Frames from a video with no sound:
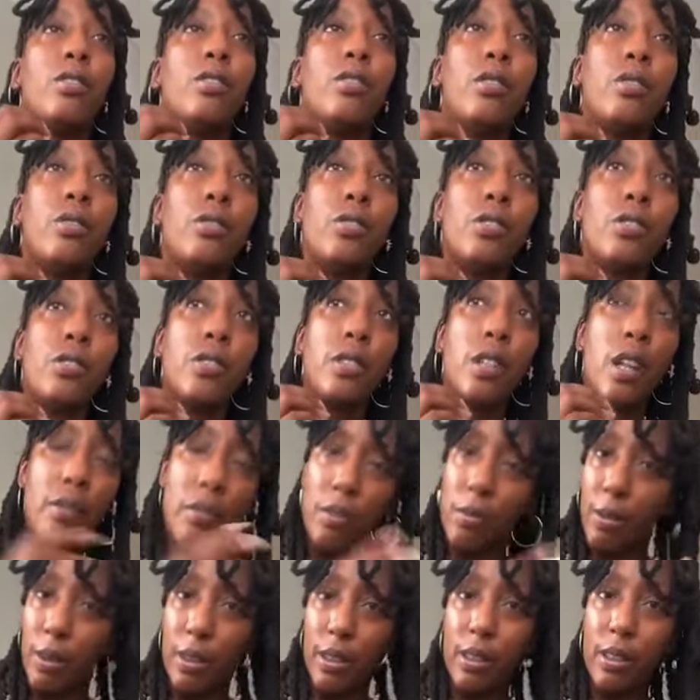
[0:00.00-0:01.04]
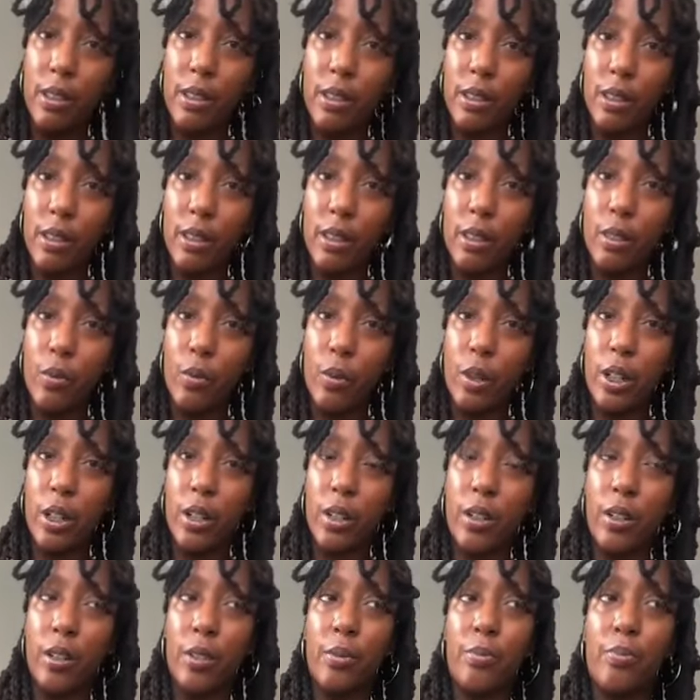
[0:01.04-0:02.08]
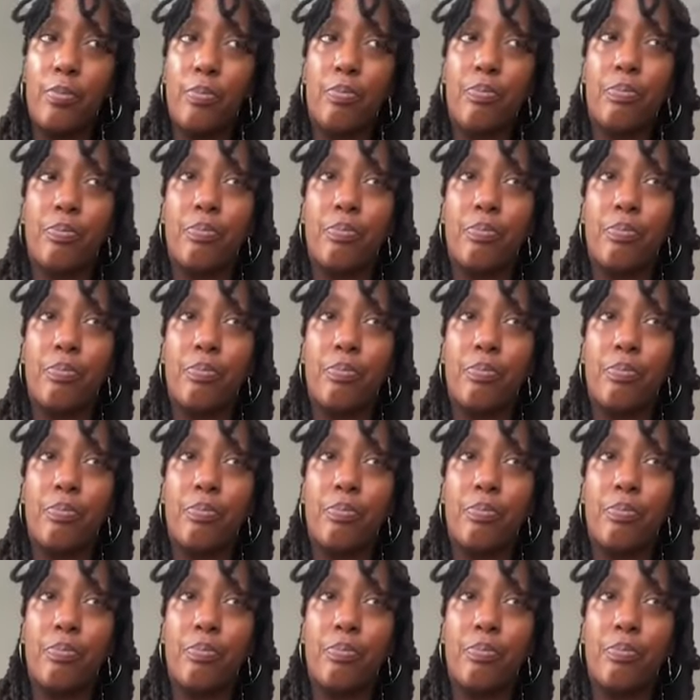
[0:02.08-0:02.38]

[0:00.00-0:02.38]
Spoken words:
There's never been anything where